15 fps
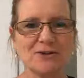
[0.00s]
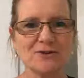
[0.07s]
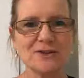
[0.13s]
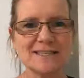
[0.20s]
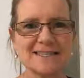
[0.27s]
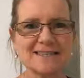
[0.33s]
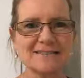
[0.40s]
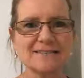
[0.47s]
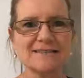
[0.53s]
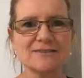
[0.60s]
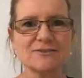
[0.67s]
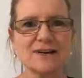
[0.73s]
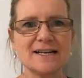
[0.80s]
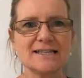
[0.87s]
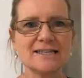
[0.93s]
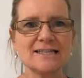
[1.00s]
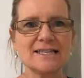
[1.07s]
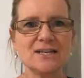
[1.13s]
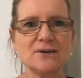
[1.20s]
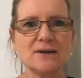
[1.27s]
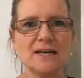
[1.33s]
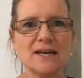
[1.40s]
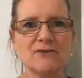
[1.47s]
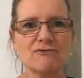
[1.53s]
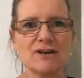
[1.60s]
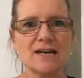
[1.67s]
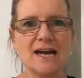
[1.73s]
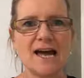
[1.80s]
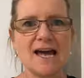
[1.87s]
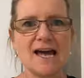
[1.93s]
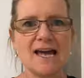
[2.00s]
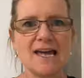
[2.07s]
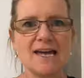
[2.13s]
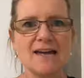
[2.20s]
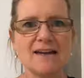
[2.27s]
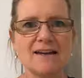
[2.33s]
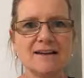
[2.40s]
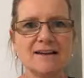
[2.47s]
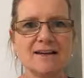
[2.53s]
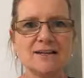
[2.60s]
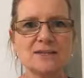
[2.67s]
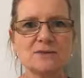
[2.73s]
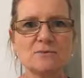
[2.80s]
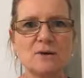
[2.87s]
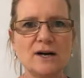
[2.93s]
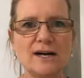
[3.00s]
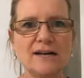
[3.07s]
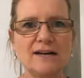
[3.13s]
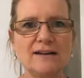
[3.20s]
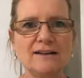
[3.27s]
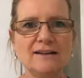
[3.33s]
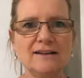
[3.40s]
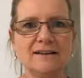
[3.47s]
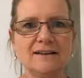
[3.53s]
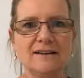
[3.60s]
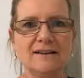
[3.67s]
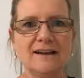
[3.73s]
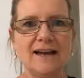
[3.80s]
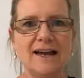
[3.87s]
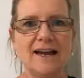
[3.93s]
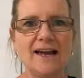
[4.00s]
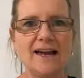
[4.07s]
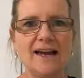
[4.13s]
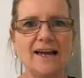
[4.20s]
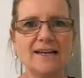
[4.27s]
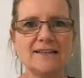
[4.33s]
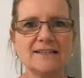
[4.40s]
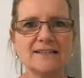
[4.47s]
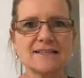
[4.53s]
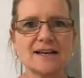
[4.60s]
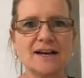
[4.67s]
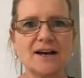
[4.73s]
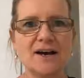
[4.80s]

Crystal, great to see you here. Renee as well, and